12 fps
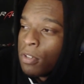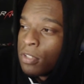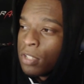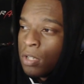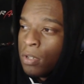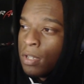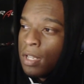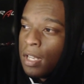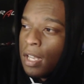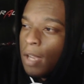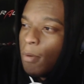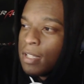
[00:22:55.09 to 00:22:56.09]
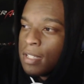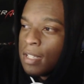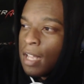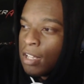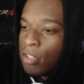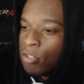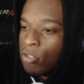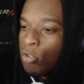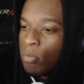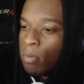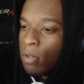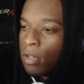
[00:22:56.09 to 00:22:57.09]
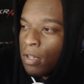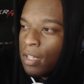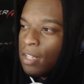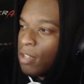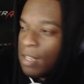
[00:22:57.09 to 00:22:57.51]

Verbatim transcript: so it wasn't like a super, you know.